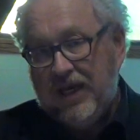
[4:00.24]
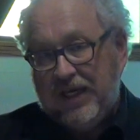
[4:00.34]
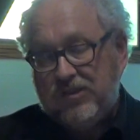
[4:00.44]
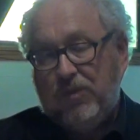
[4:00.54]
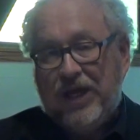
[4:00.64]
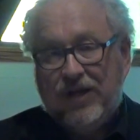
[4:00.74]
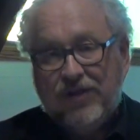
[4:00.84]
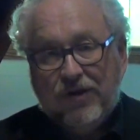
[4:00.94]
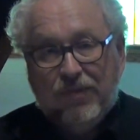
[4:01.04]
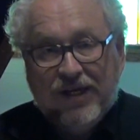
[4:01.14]
then explain a
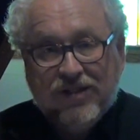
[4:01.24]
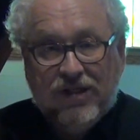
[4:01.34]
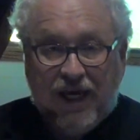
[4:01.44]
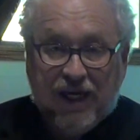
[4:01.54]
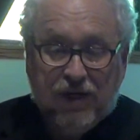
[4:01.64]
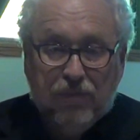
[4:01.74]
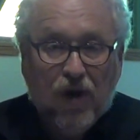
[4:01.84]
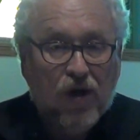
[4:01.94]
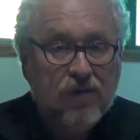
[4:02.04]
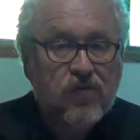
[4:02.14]
little bit, take it in
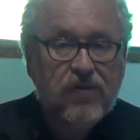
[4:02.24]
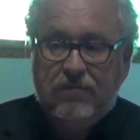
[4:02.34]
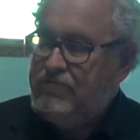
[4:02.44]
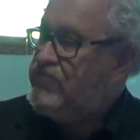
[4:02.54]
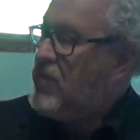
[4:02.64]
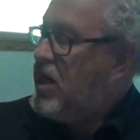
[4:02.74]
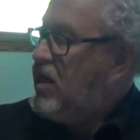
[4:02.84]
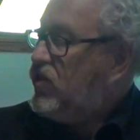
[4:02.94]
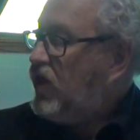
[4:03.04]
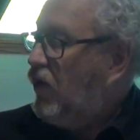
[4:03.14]
parts.
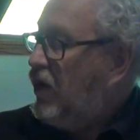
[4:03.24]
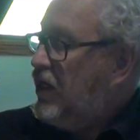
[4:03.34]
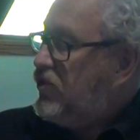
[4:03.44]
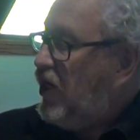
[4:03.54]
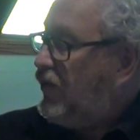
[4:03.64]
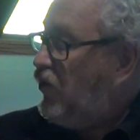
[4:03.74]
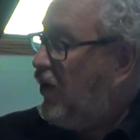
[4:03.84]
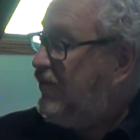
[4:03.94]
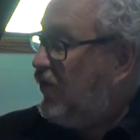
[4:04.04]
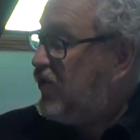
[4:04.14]
So, chapter
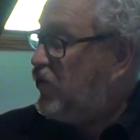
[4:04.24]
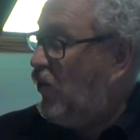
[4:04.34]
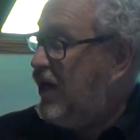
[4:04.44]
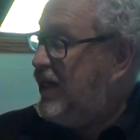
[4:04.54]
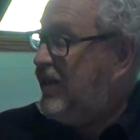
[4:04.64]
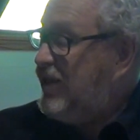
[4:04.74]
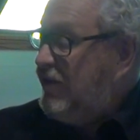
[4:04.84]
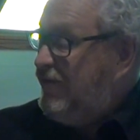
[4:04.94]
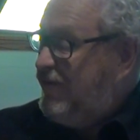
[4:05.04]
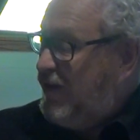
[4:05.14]
1, verse 1, the
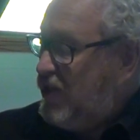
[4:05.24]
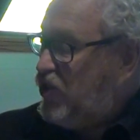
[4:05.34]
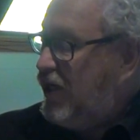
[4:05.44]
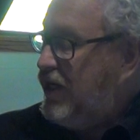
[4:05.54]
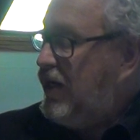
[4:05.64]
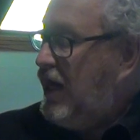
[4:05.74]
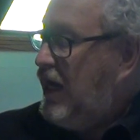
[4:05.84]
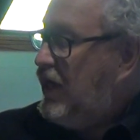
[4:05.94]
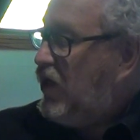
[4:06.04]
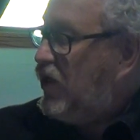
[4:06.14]
vision
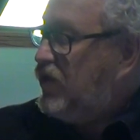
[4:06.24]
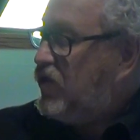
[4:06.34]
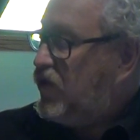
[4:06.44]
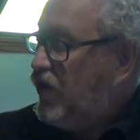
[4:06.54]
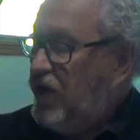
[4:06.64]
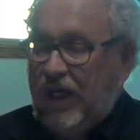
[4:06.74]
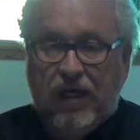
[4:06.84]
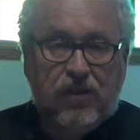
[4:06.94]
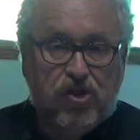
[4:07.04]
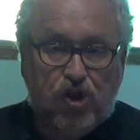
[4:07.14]

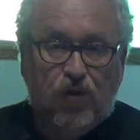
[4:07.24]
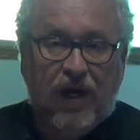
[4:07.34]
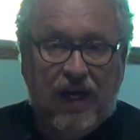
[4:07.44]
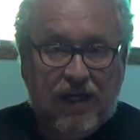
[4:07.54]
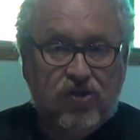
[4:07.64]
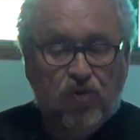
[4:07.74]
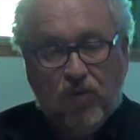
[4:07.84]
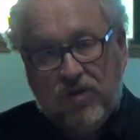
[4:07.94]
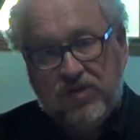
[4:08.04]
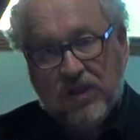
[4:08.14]
concerning Judah and
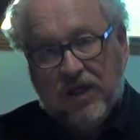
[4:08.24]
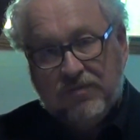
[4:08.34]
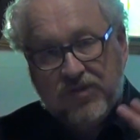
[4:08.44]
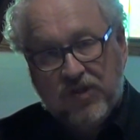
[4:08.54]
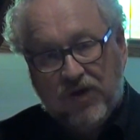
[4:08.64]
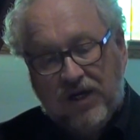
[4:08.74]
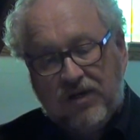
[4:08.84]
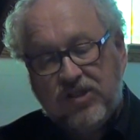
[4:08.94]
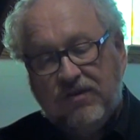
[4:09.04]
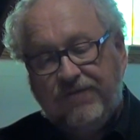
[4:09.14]
Jerusalem. So
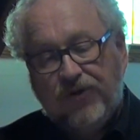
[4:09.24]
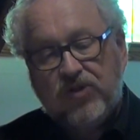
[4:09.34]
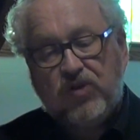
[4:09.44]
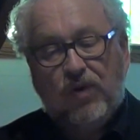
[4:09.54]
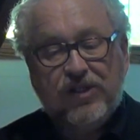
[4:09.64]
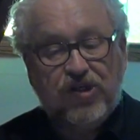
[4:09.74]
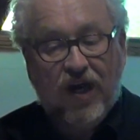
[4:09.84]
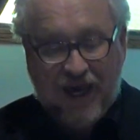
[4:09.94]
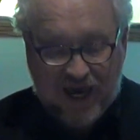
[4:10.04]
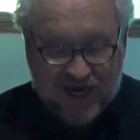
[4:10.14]
here's the first question
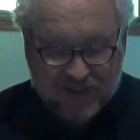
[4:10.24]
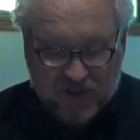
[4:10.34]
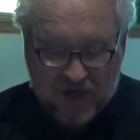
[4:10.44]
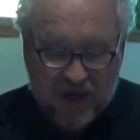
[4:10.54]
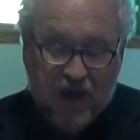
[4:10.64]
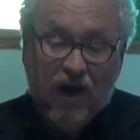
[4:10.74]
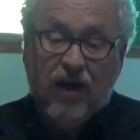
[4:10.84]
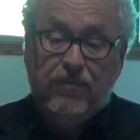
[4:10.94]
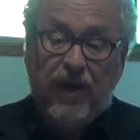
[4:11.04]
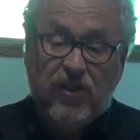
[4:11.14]
I ask
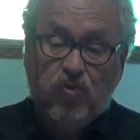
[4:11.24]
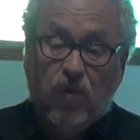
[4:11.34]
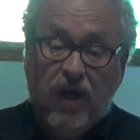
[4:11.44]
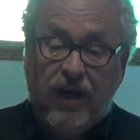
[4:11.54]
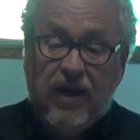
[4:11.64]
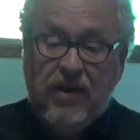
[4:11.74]
on page 1.